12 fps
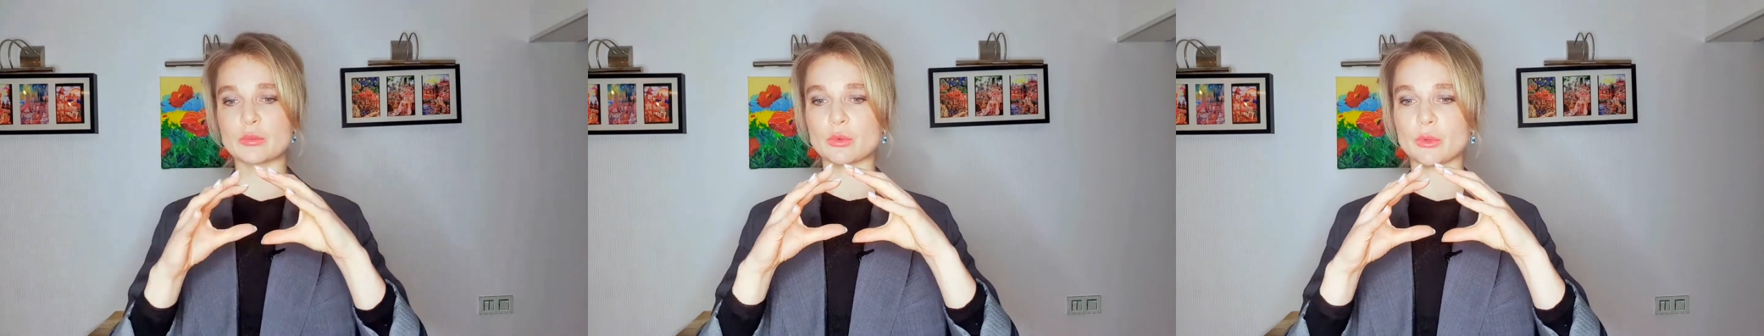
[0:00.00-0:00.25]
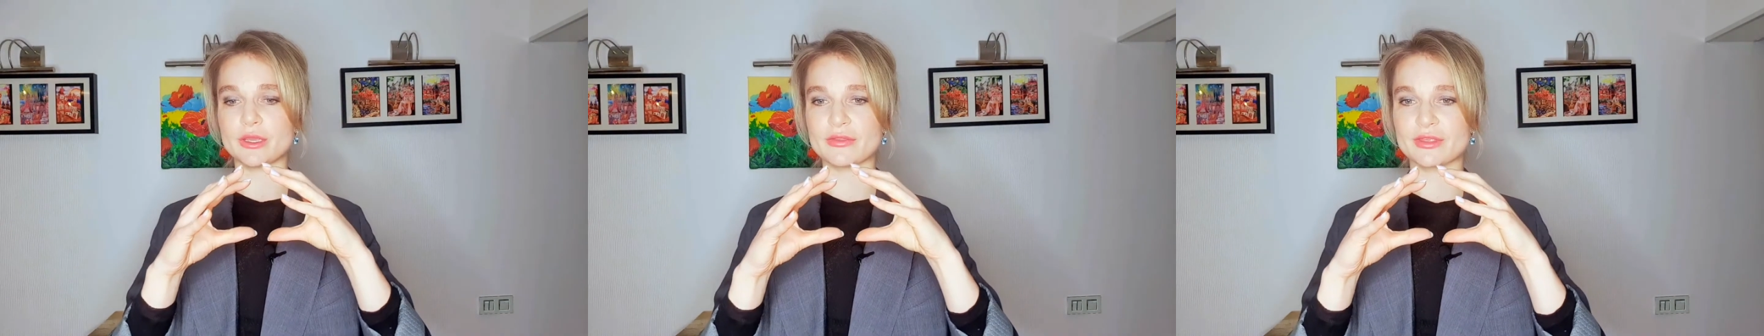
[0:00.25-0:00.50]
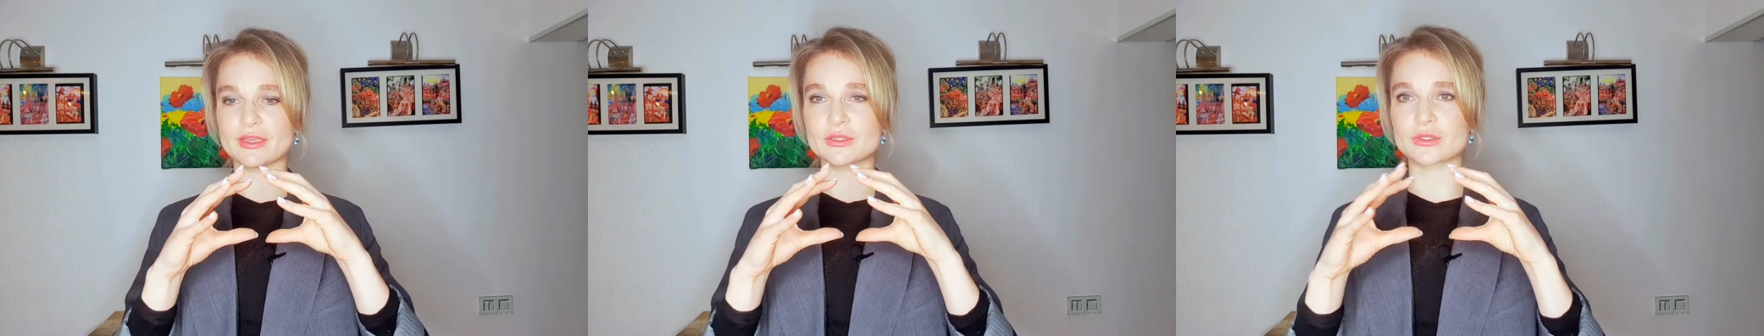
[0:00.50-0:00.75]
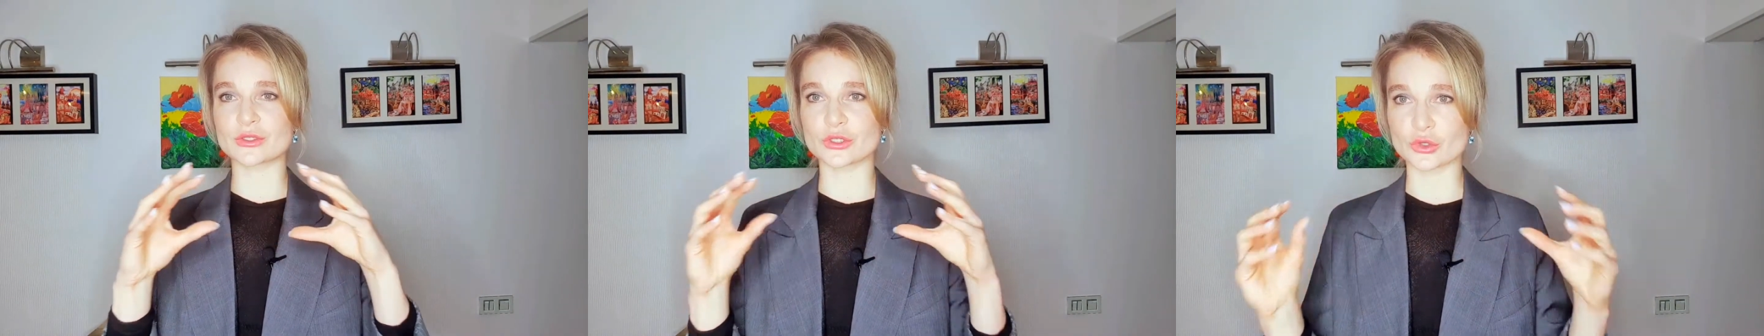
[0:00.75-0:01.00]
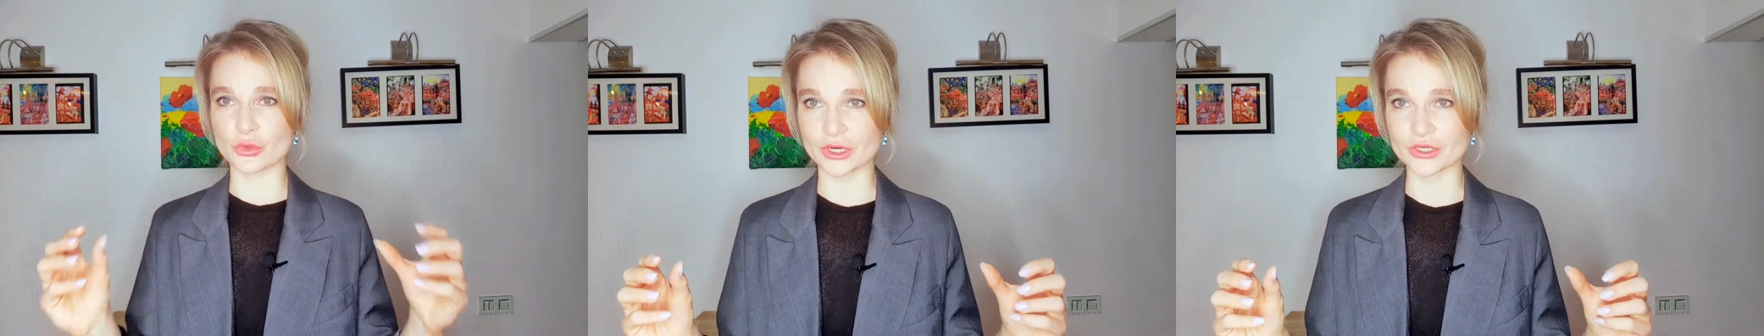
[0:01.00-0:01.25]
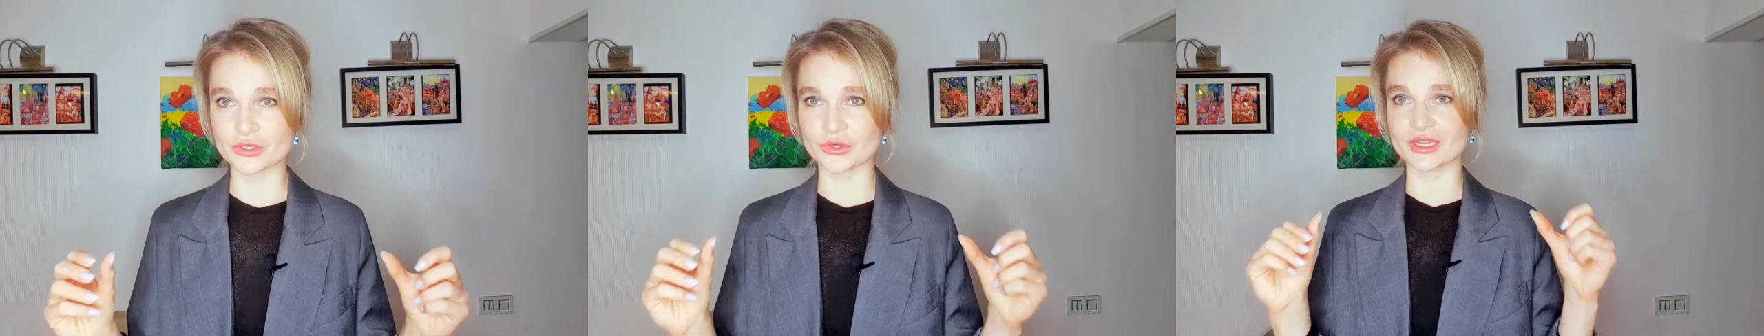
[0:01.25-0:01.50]
with
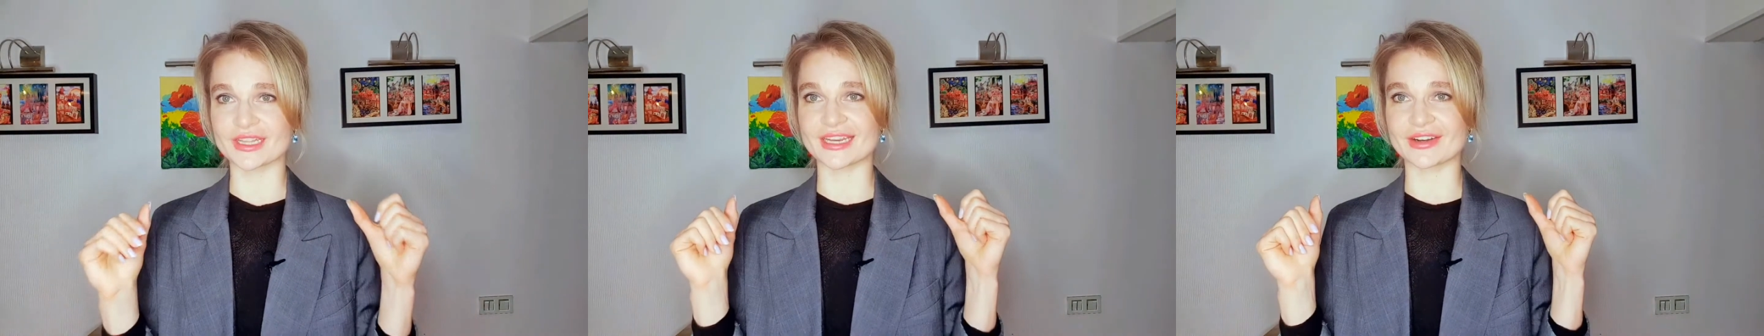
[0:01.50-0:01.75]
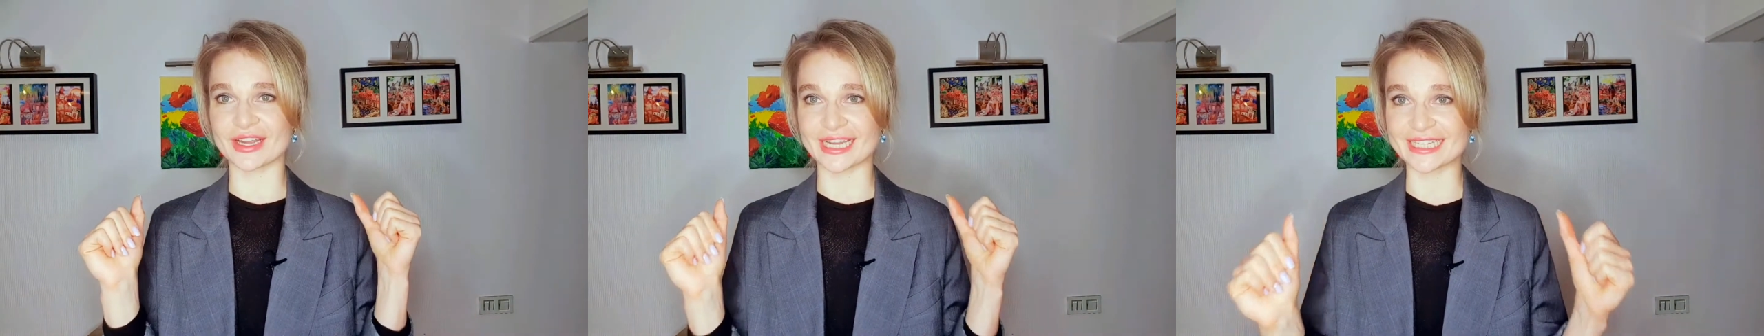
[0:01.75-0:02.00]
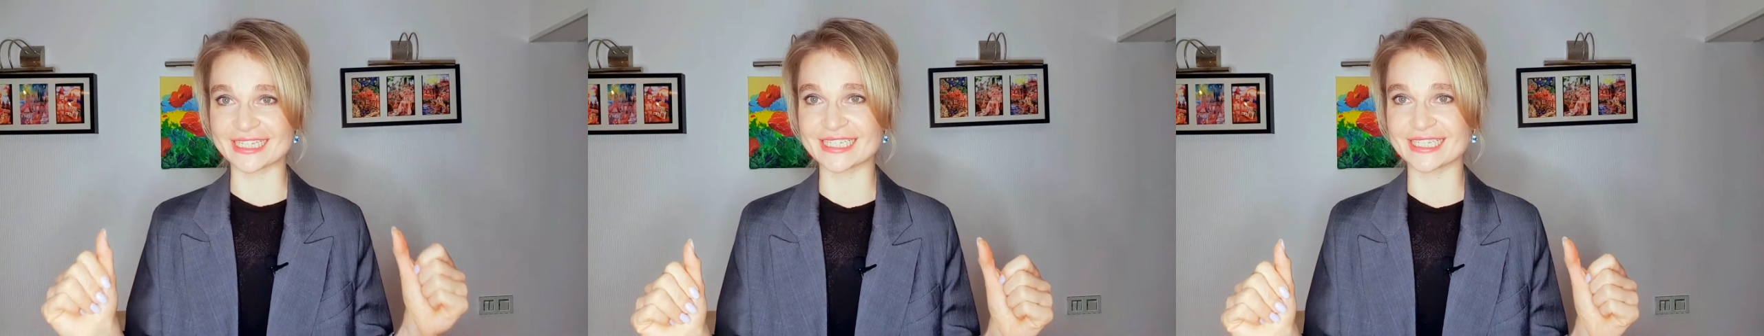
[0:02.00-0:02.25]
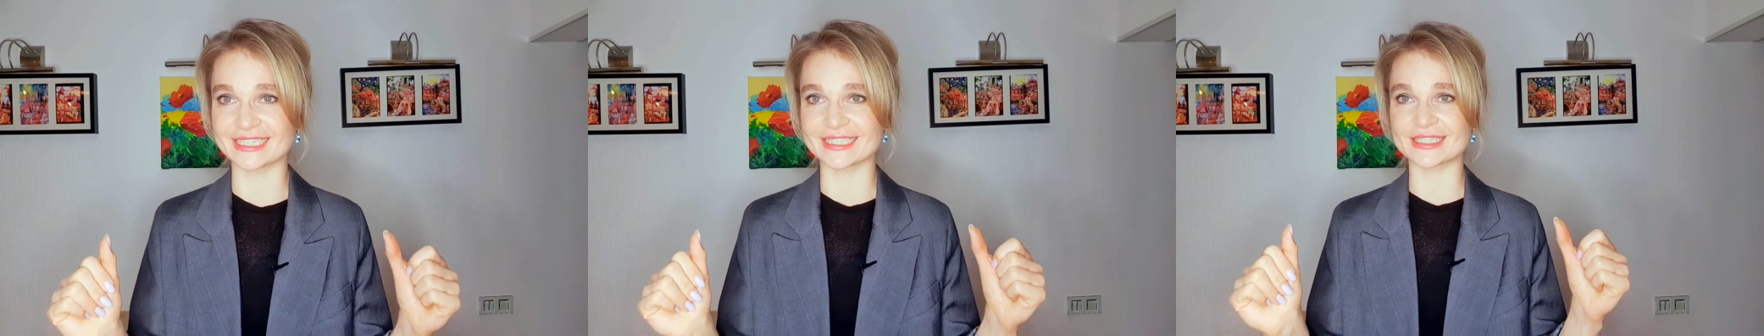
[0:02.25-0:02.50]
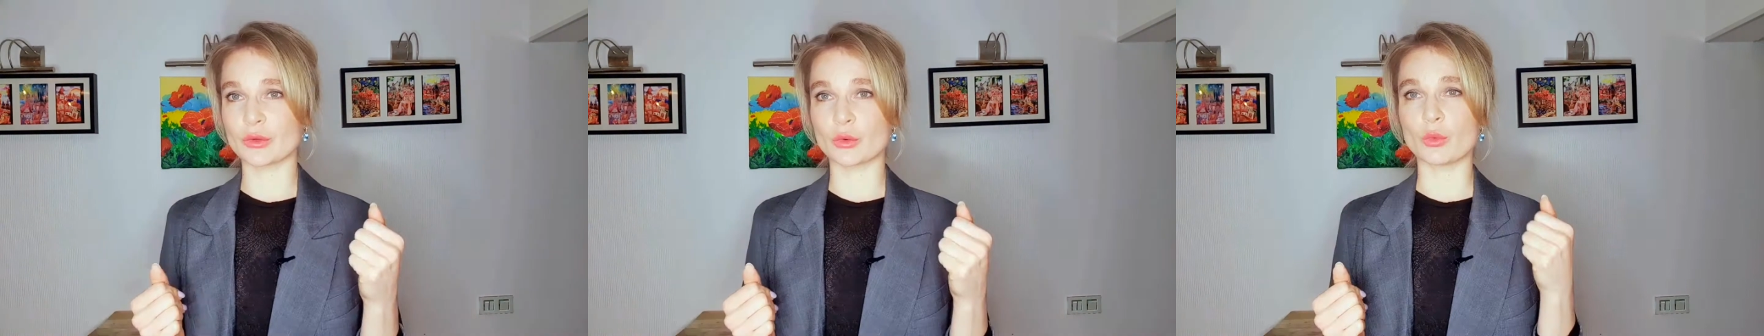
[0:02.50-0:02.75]
structuring their ideas.